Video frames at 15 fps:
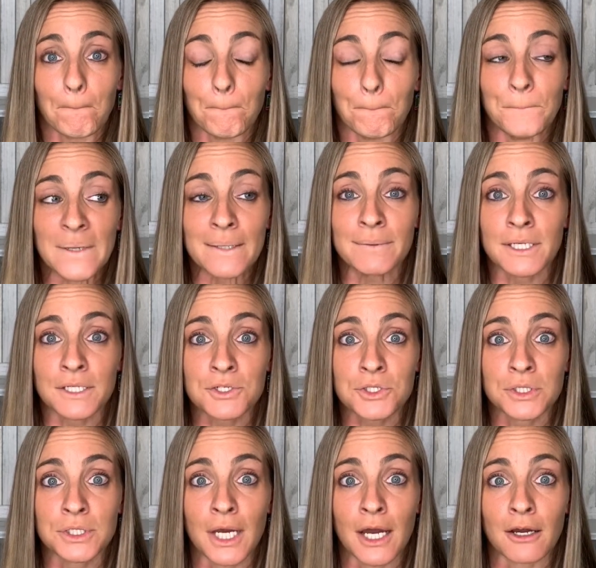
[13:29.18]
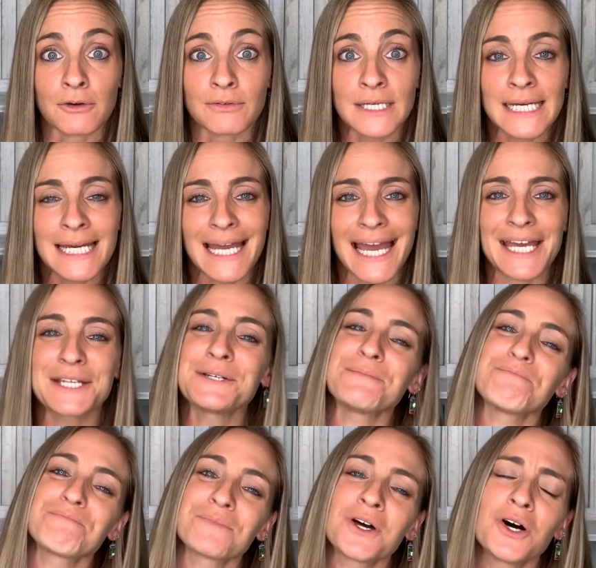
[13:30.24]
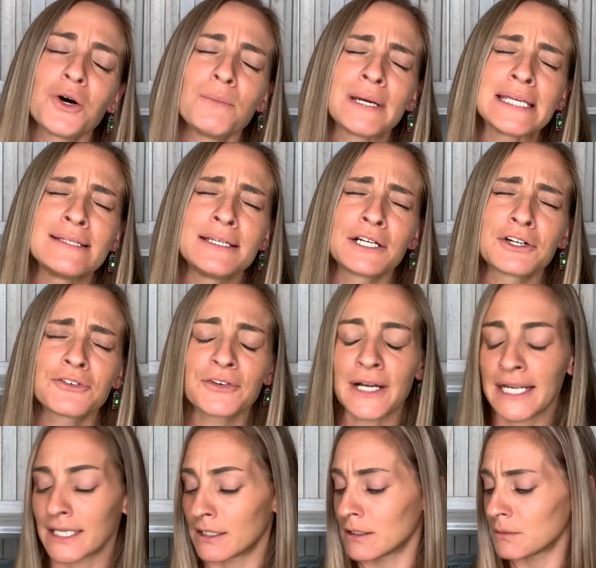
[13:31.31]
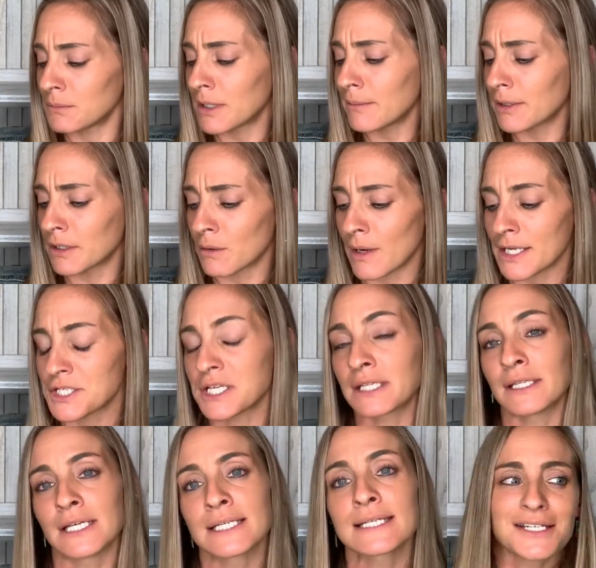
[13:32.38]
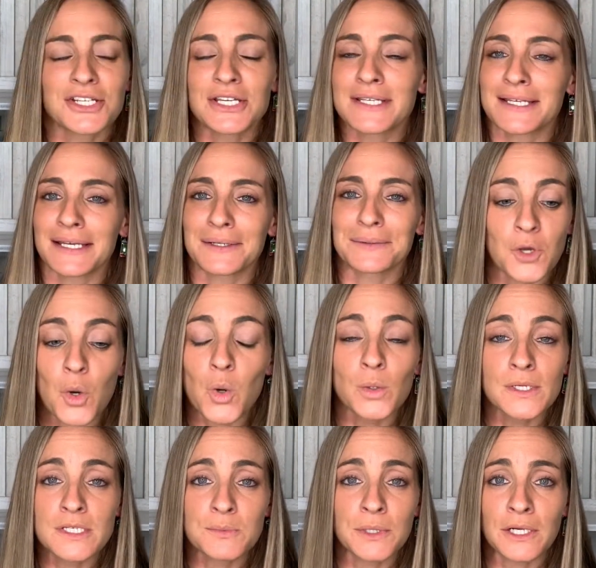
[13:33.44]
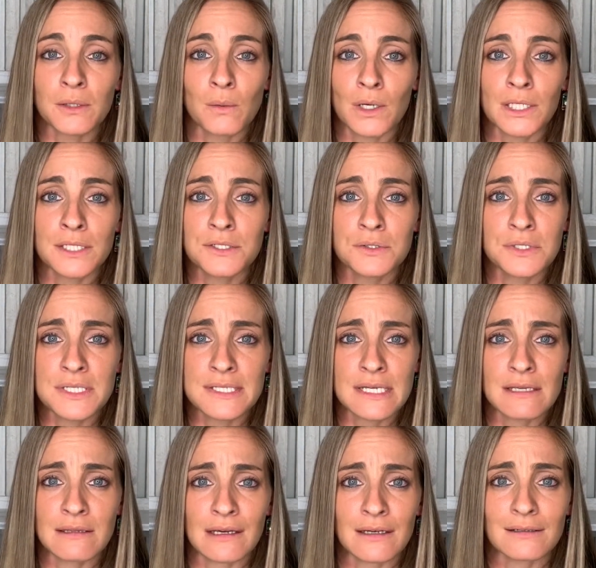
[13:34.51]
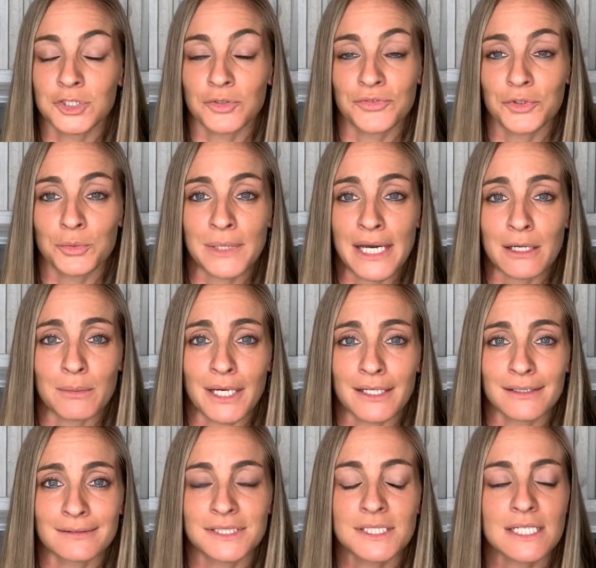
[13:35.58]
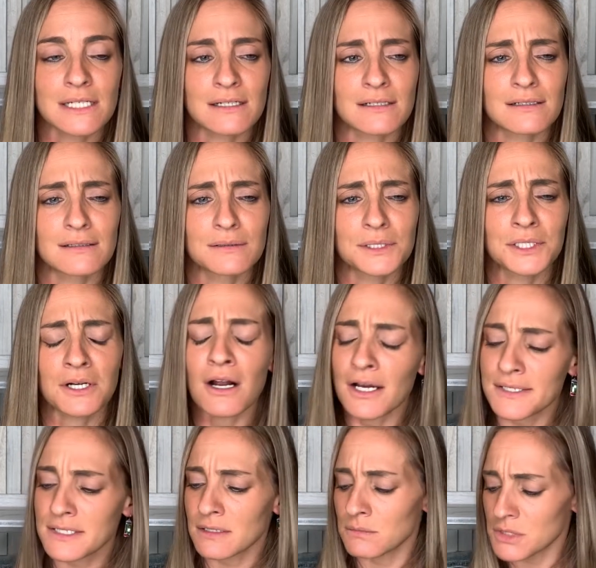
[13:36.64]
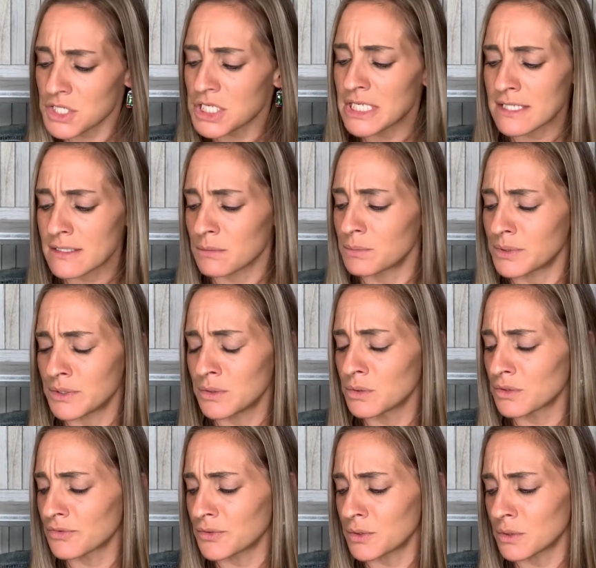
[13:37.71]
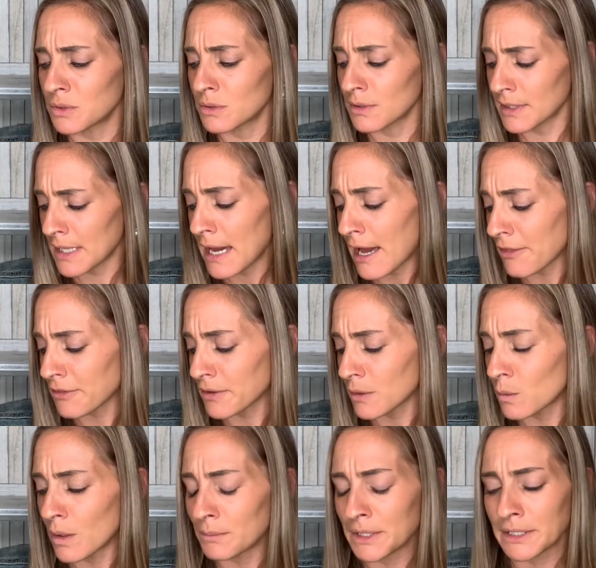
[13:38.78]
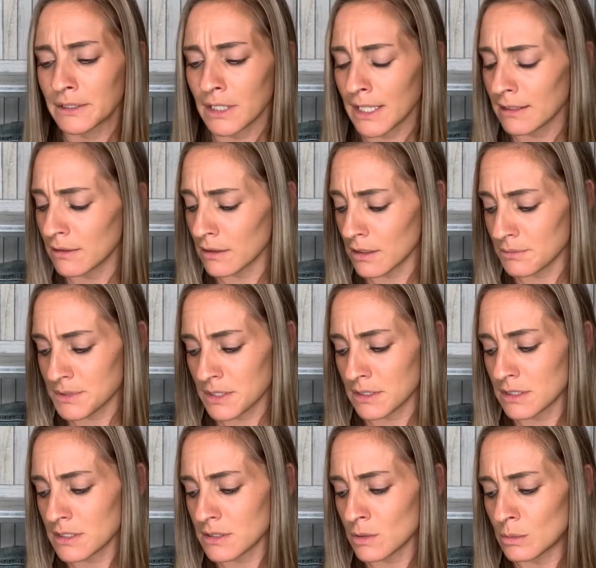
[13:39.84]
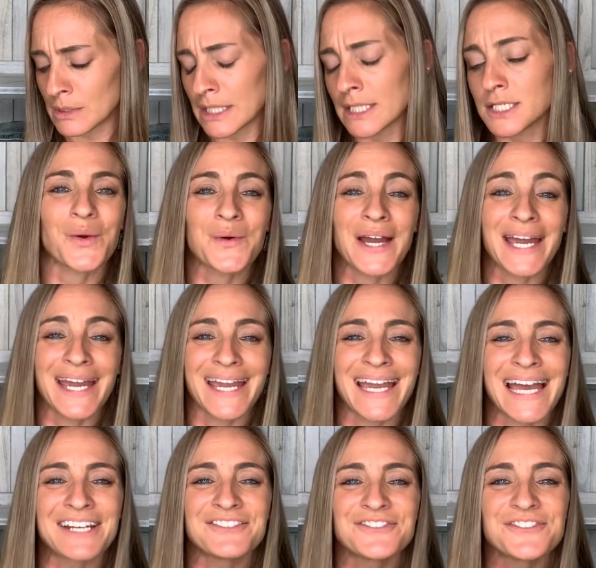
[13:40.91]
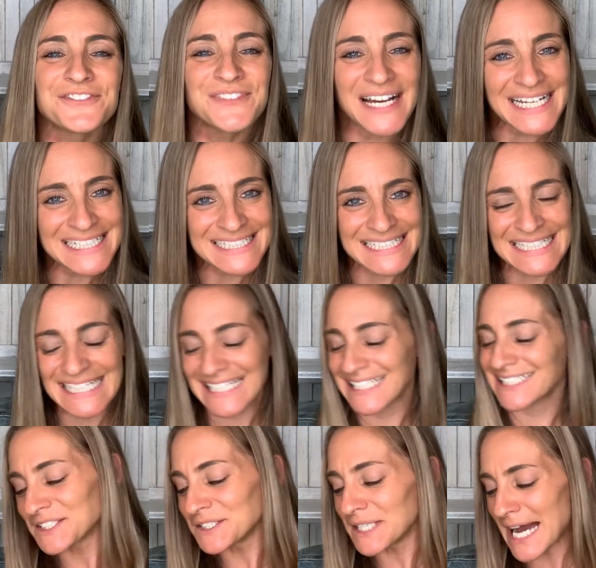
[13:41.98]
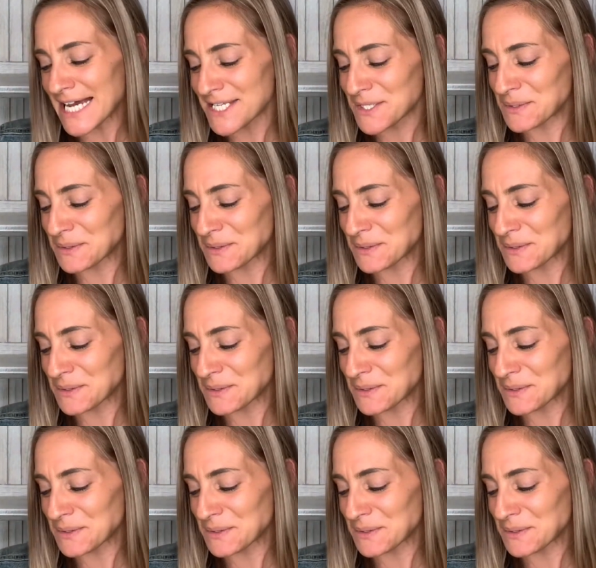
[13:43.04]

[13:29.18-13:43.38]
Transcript: maybe I shouldn't have. And oh, my dear friend, maybe you're watching this. She said, the Holy Spirit wanted you to say that. Don't feel bad about it. I was like, oh, you're awesome. She is a beautiful Catholic woman. I look up to her so much. Okay, and finally, the last